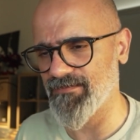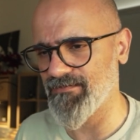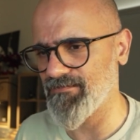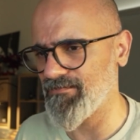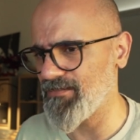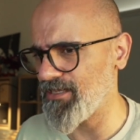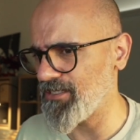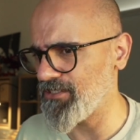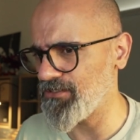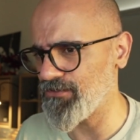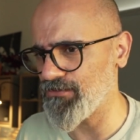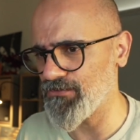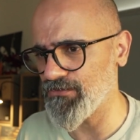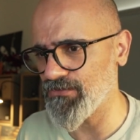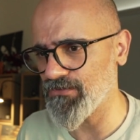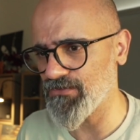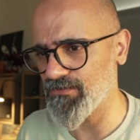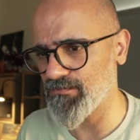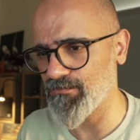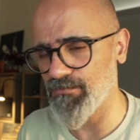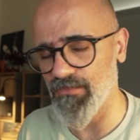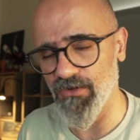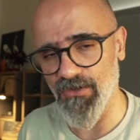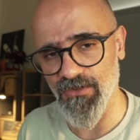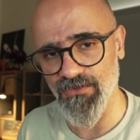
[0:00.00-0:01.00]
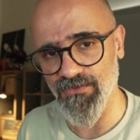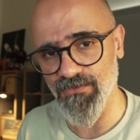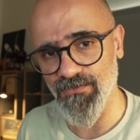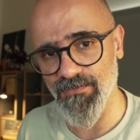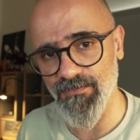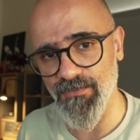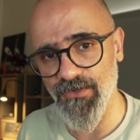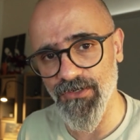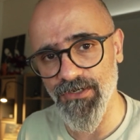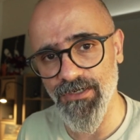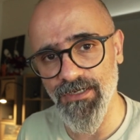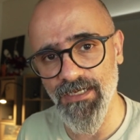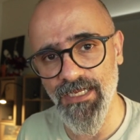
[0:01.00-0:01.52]
they use pulse width
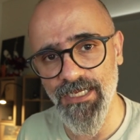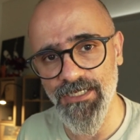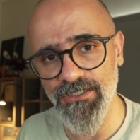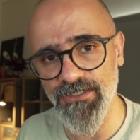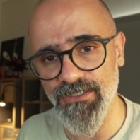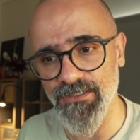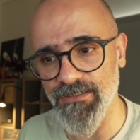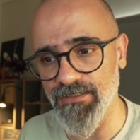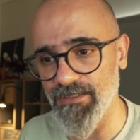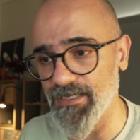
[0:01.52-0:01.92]
modulation.